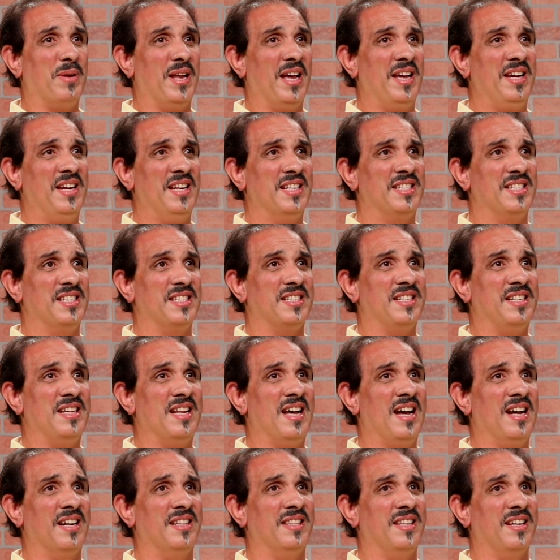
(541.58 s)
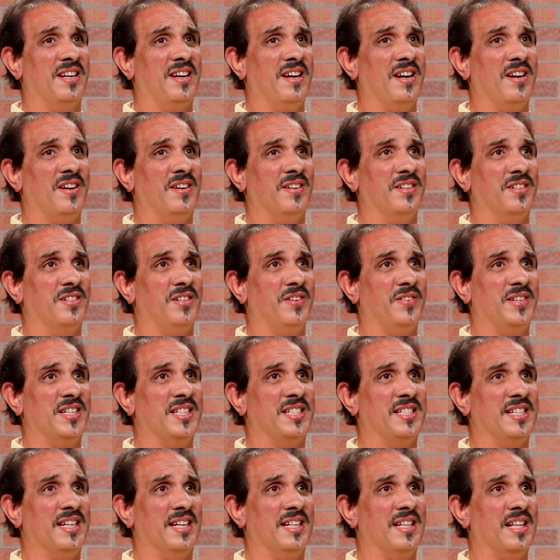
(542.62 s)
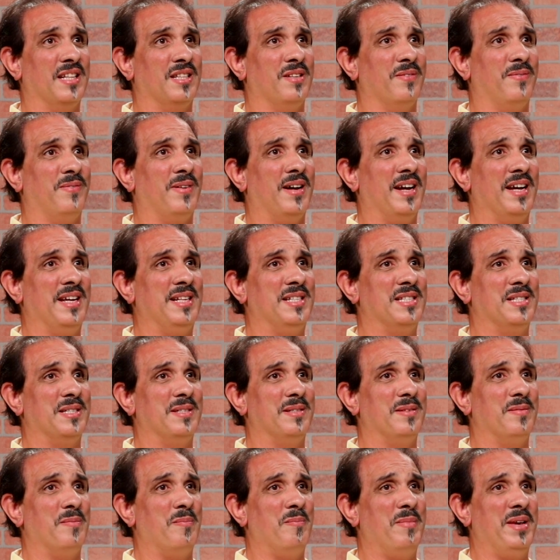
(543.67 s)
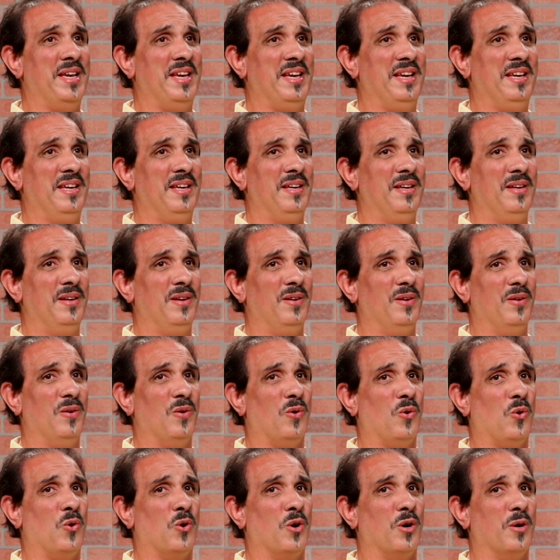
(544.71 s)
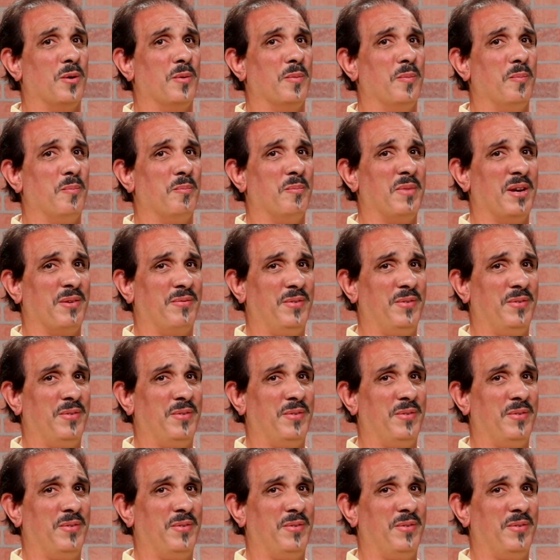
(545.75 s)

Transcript: Blindness is not the characteristic that defines me or my